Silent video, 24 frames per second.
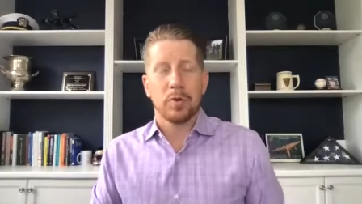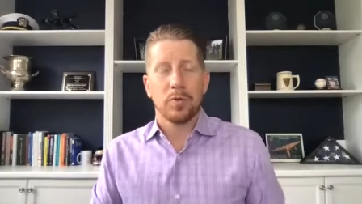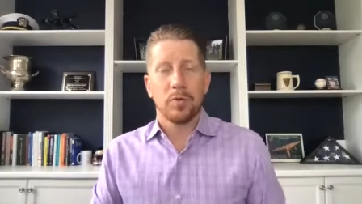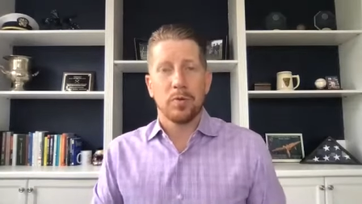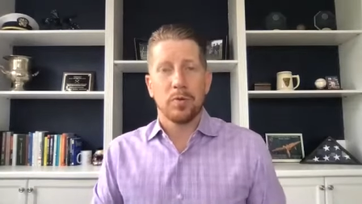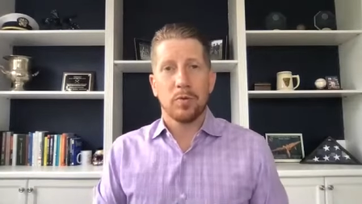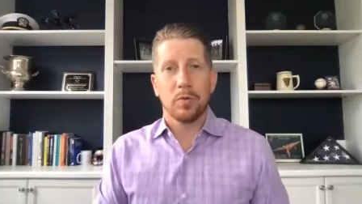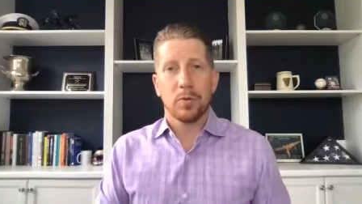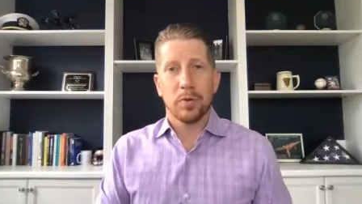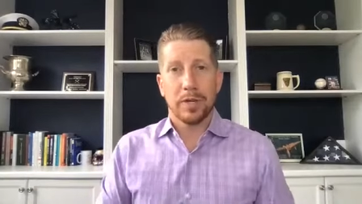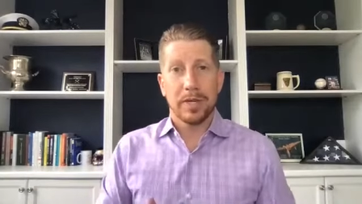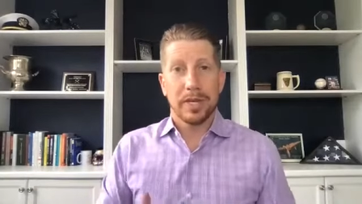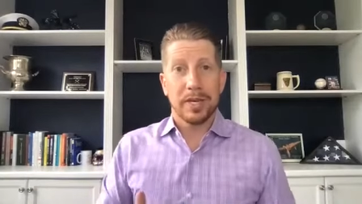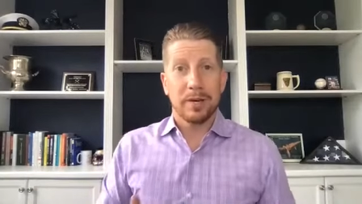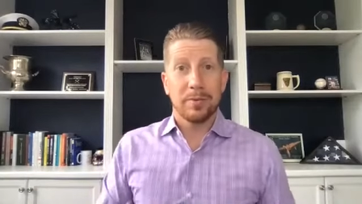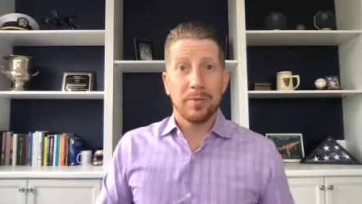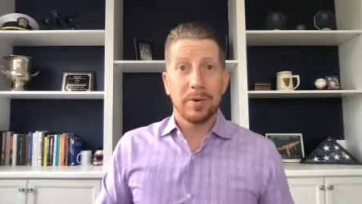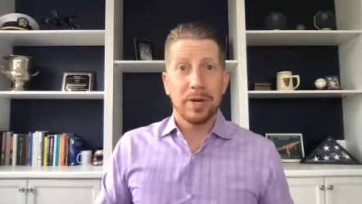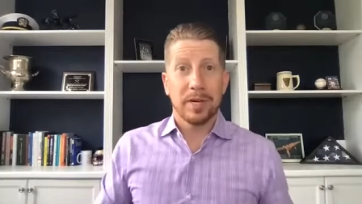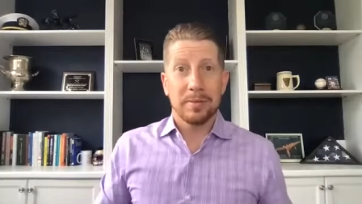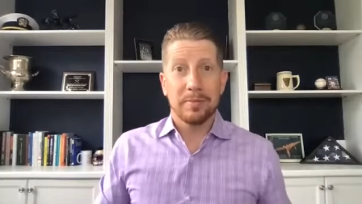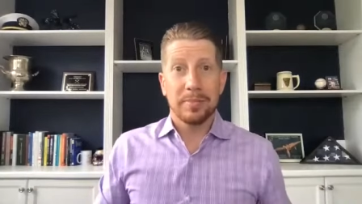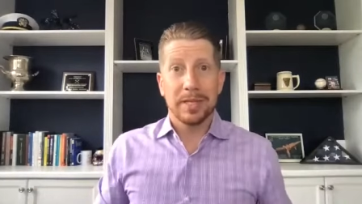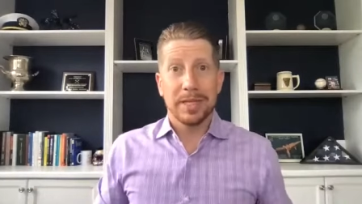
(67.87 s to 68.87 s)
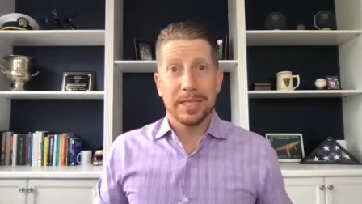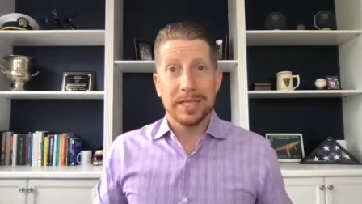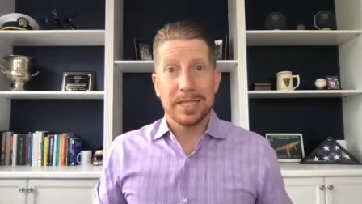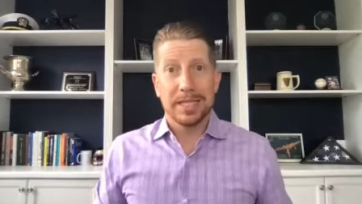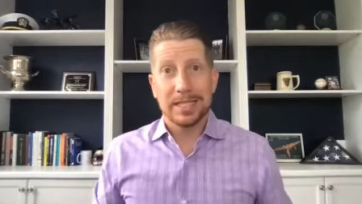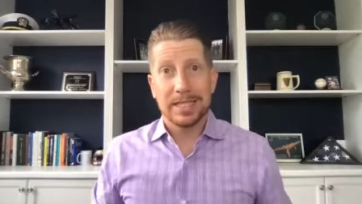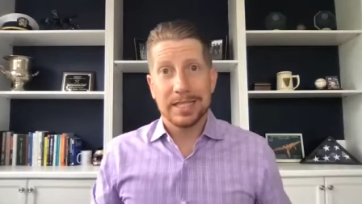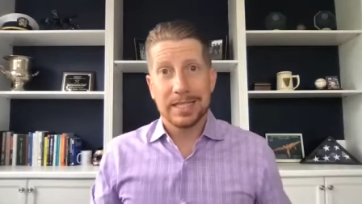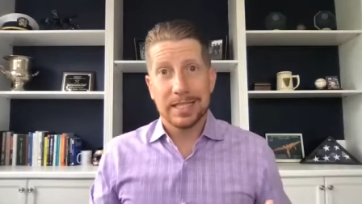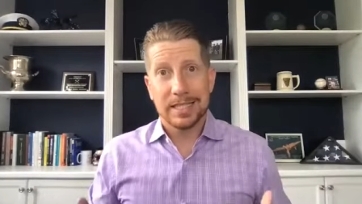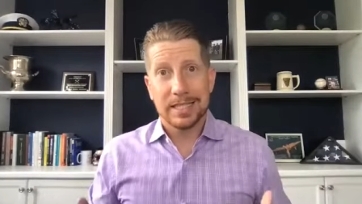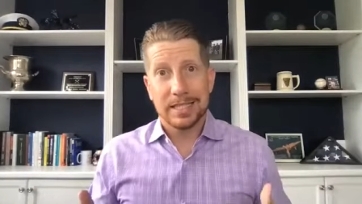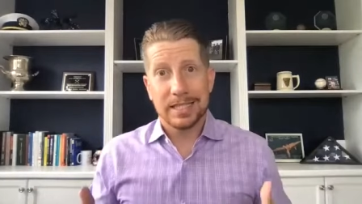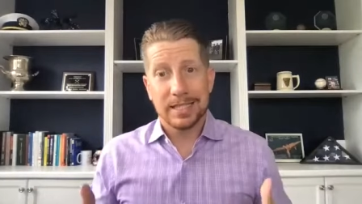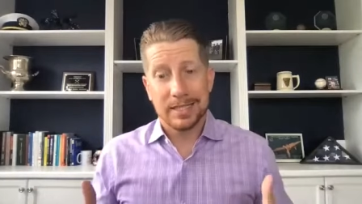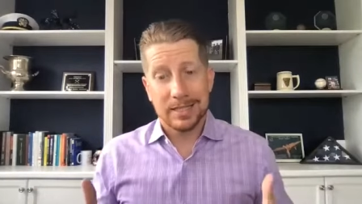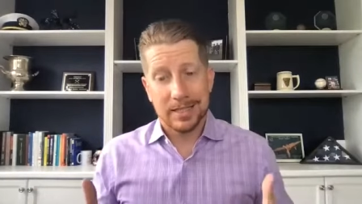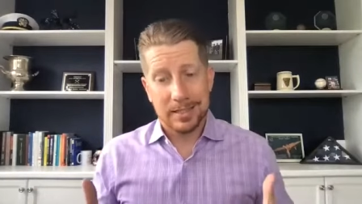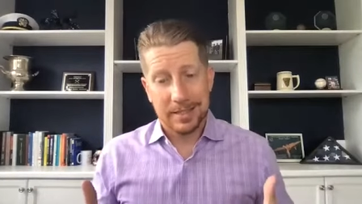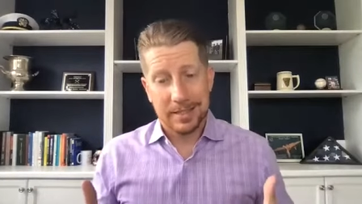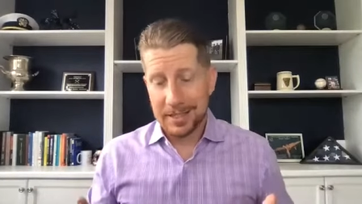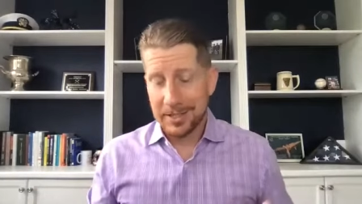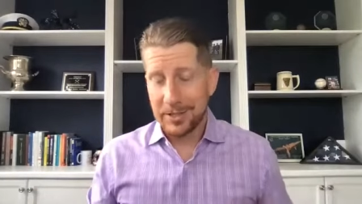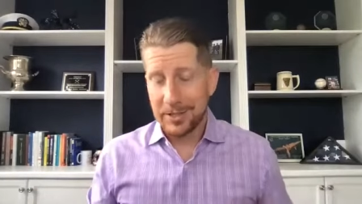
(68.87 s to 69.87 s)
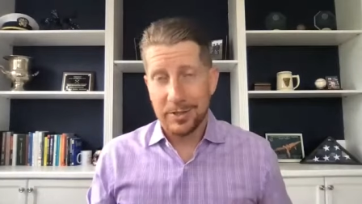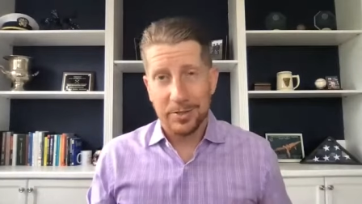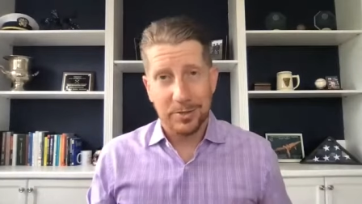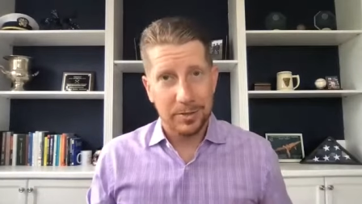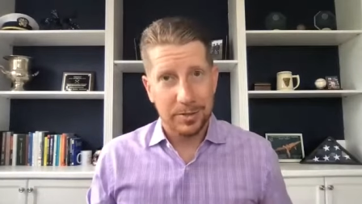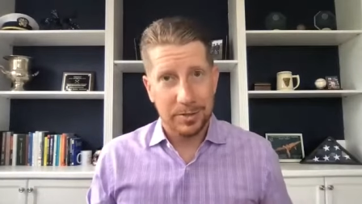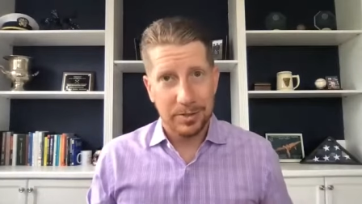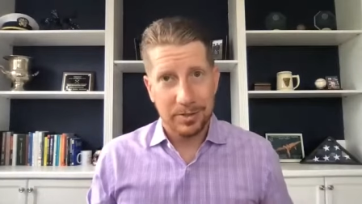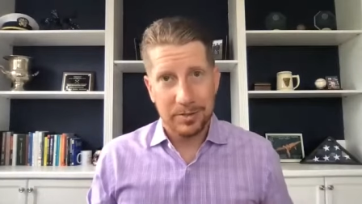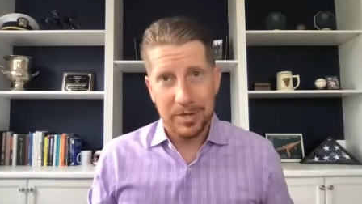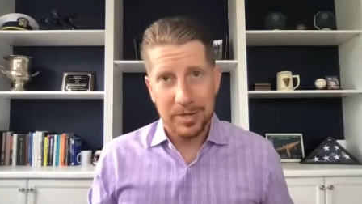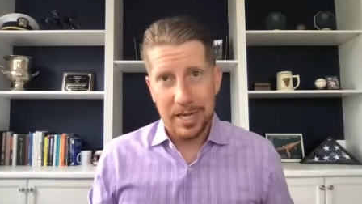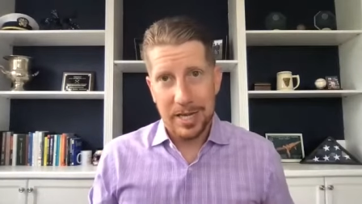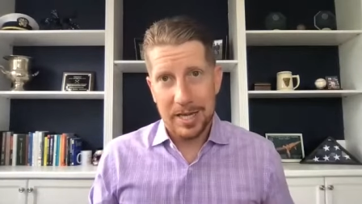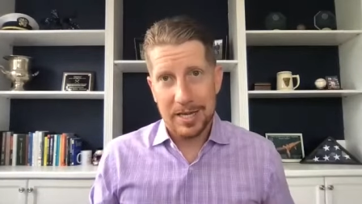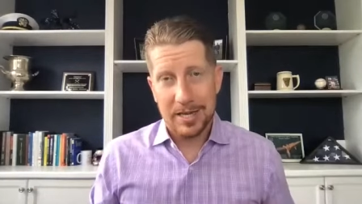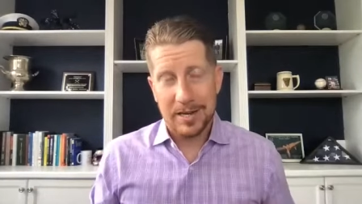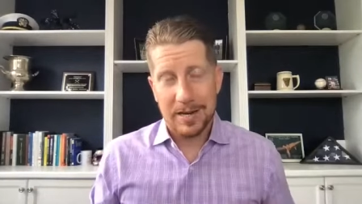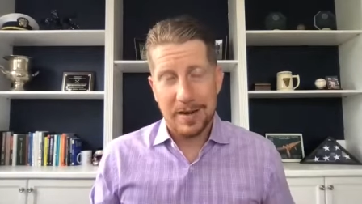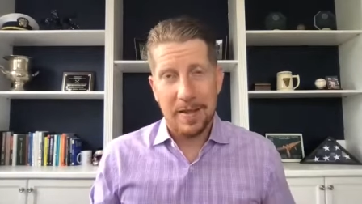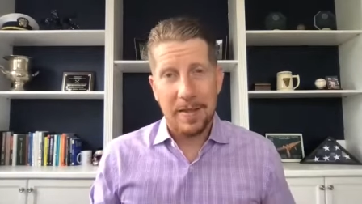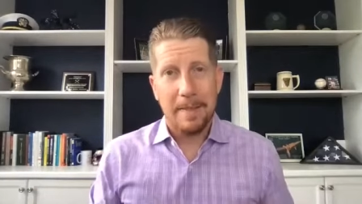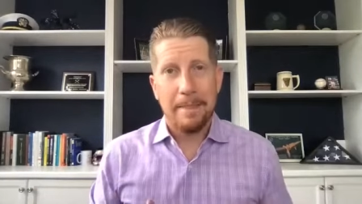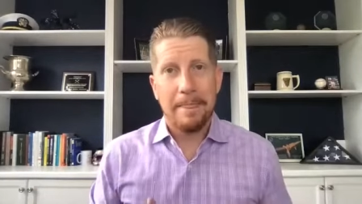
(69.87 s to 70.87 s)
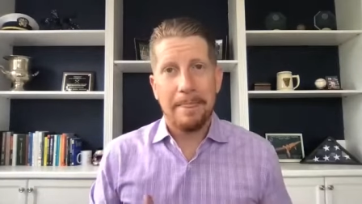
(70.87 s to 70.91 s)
or get one in place as soon as you can.